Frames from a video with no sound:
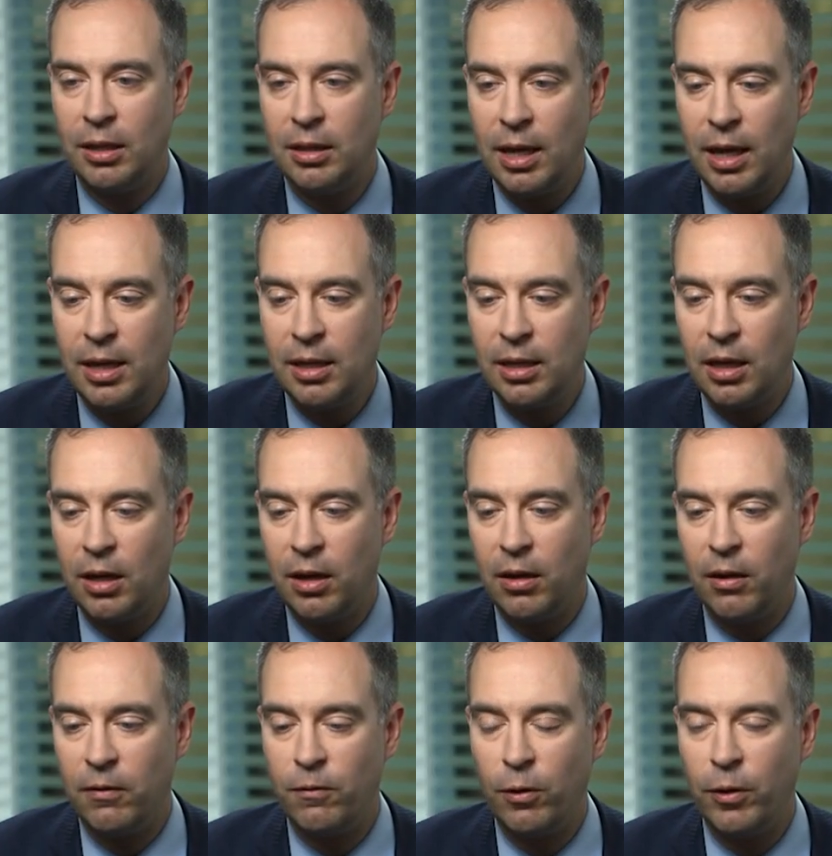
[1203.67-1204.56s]
take
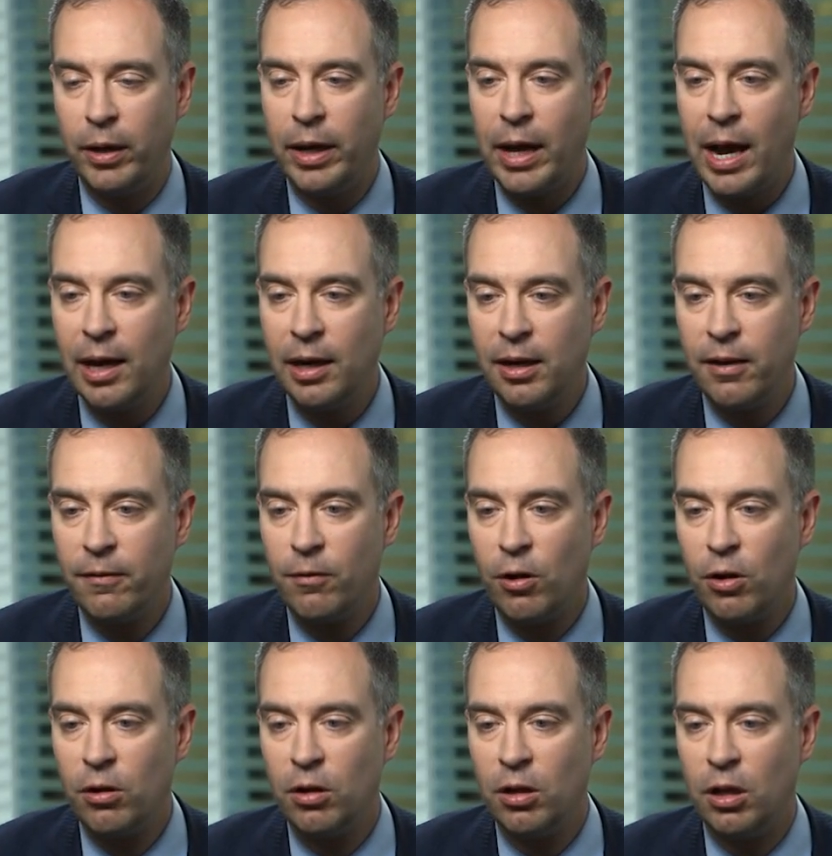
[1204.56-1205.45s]
a very
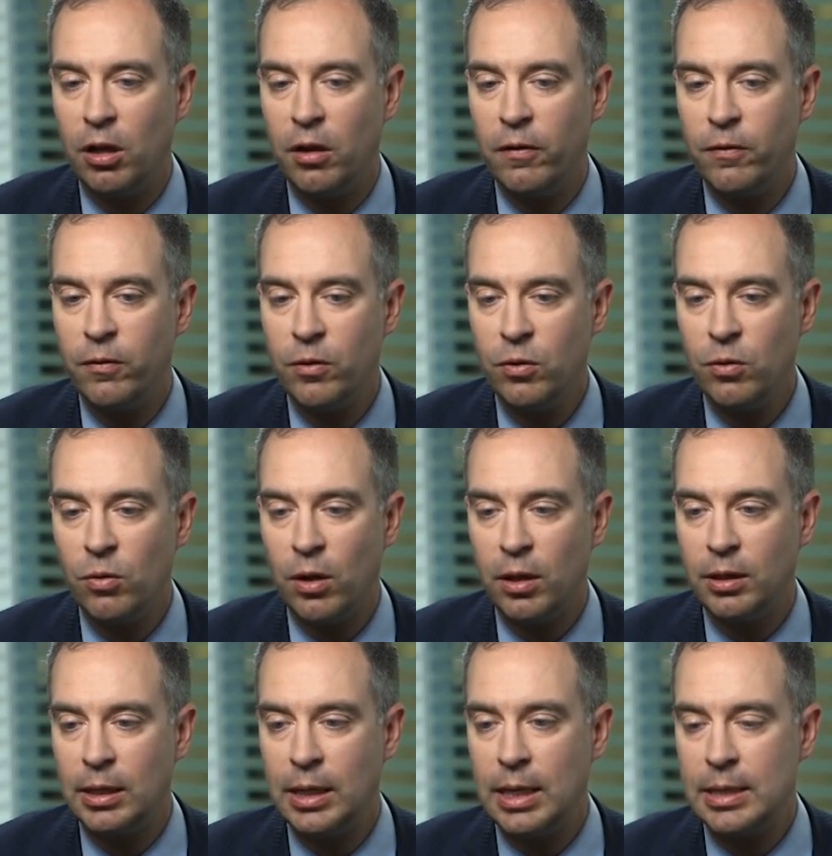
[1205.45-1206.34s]
high-level view
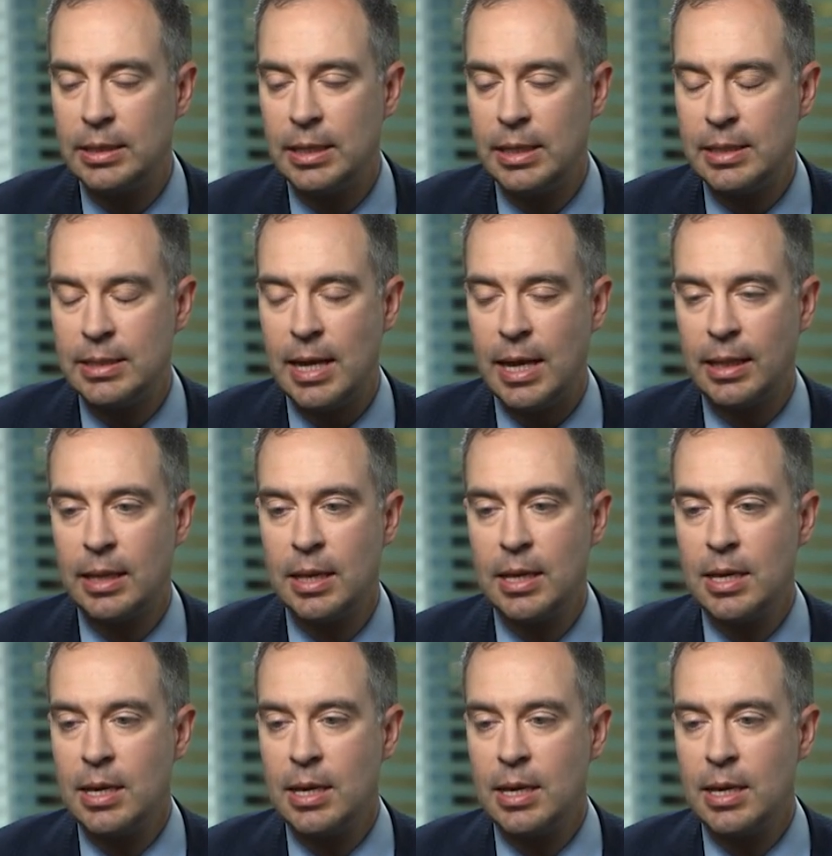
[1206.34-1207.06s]
on this, is that,